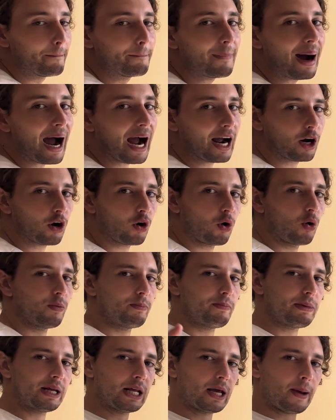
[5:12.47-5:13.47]
macro,
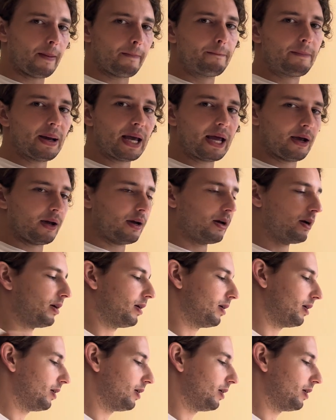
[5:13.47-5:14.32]
meaning big